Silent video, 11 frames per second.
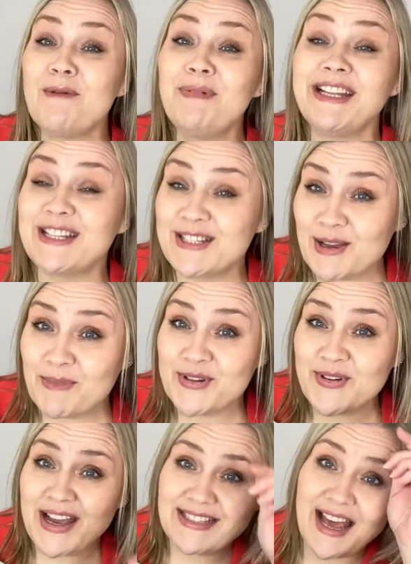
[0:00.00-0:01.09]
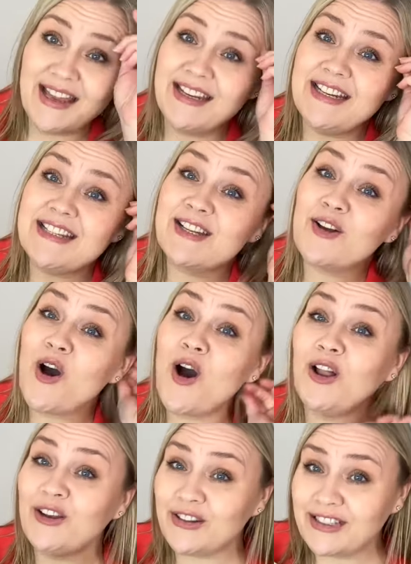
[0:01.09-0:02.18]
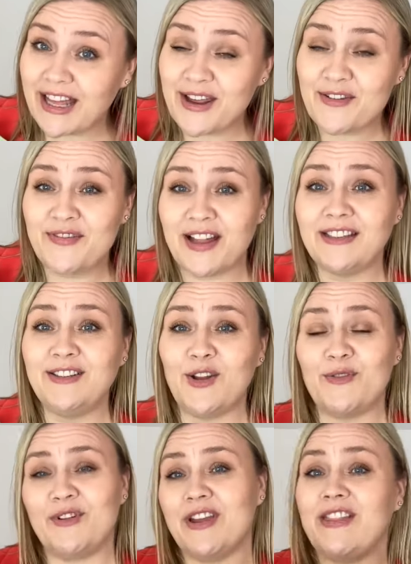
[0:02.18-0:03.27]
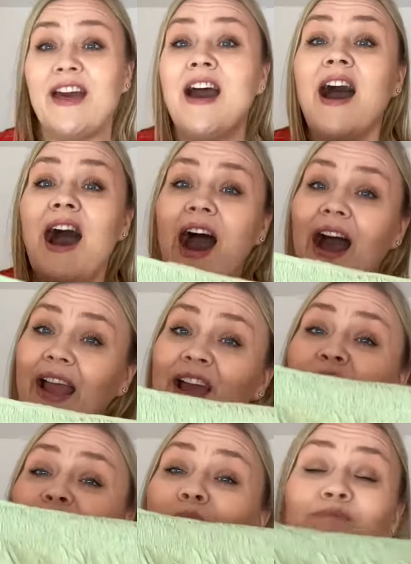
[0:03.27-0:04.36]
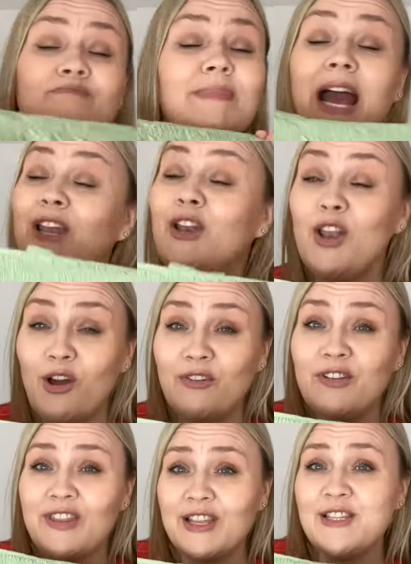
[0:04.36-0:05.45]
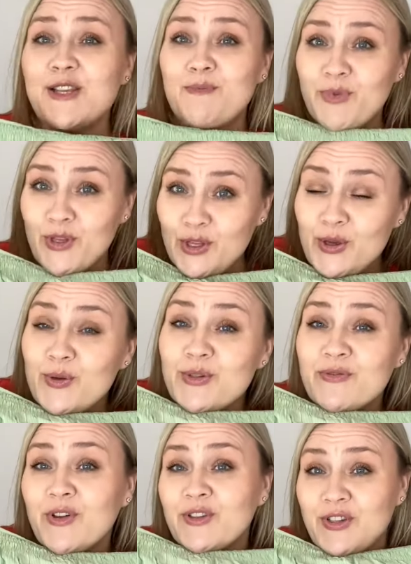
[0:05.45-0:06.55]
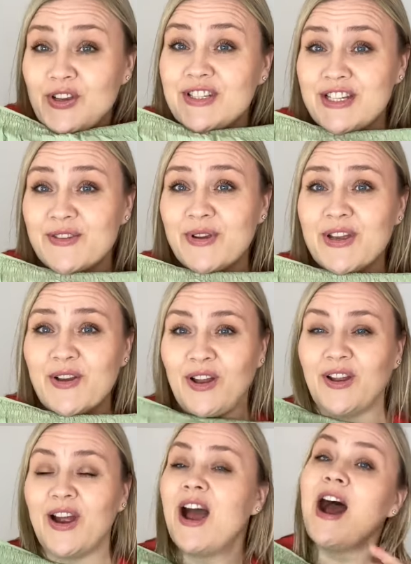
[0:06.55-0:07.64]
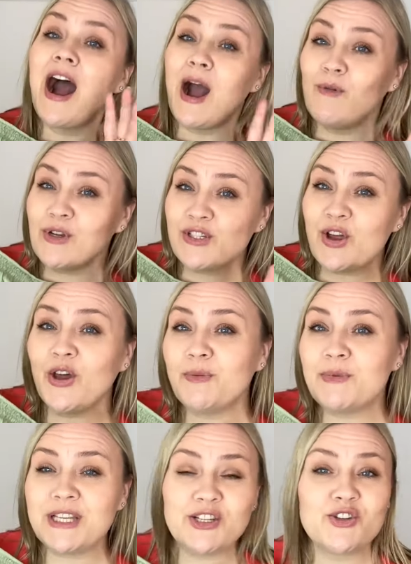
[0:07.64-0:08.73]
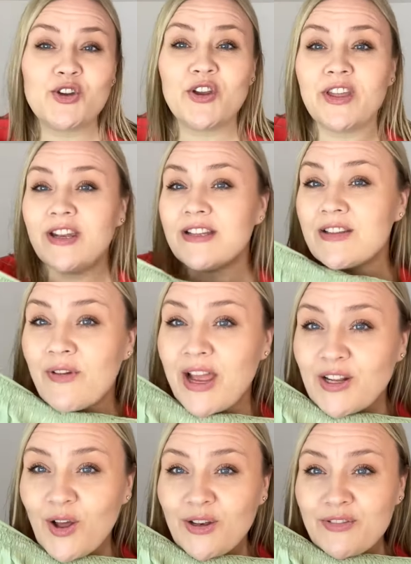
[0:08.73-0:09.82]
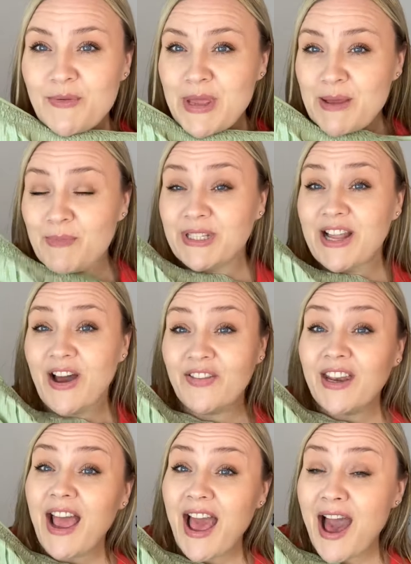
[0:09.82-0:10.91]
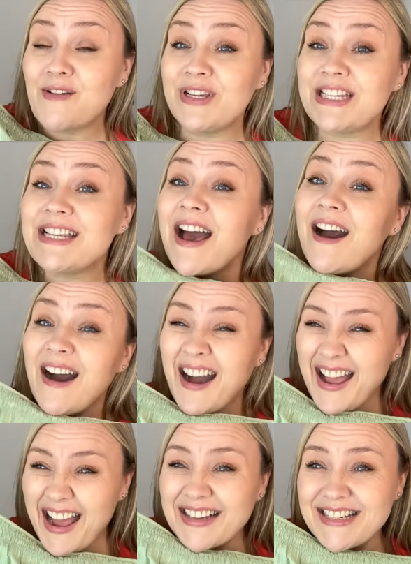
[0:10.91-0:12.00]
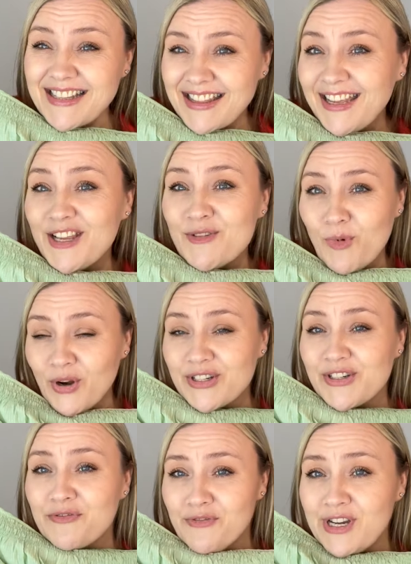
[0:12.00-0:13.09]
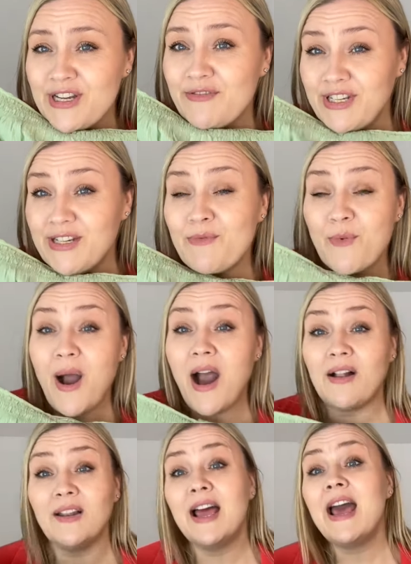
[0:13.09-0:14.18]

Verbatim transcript: I picked a summer dress and it is the color that I fell in love with. I love this beautiful dusty green color. I wasn't 100% sure that it's the right color for me, but now that I have it, I actually think it works really, really well.